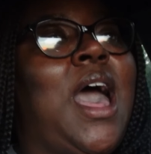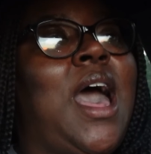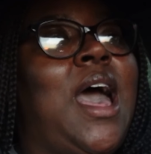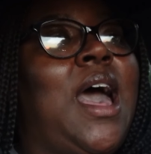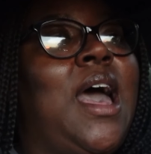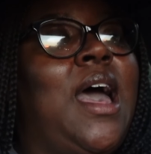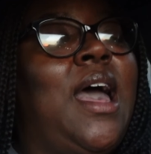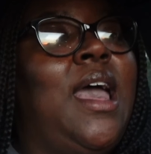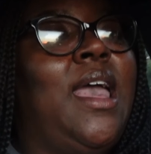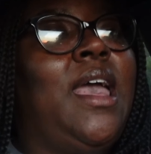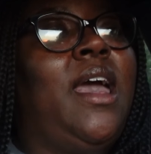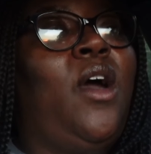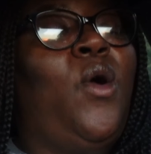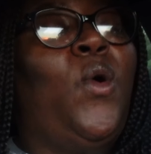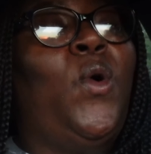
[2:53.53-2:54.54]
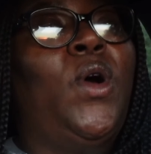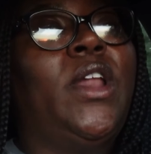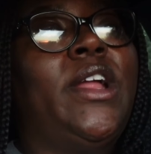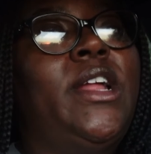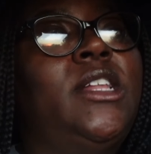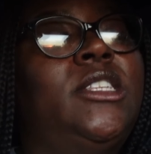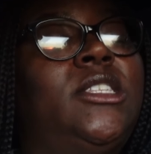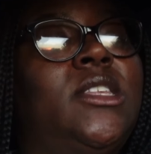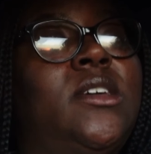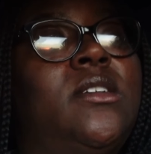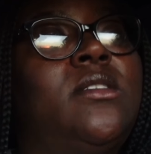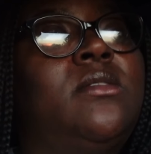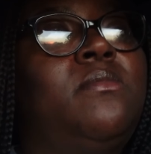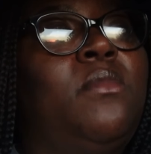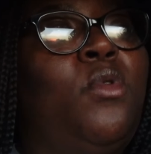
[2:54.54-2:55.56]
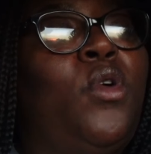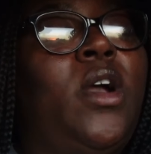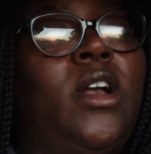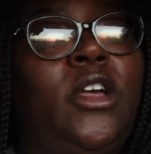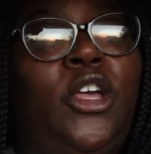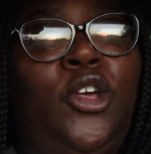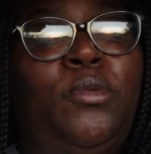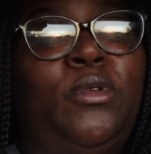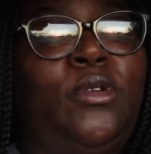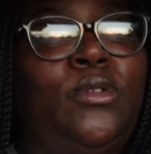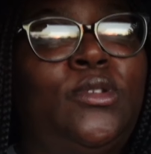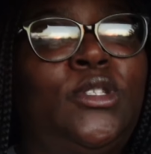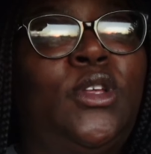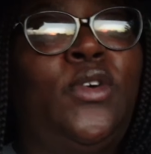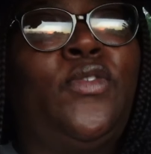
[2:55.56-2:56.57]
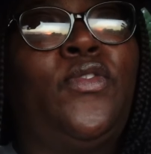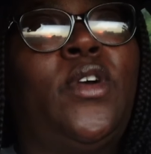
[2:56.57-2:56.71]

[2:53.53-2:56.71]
i ordered some more cubicles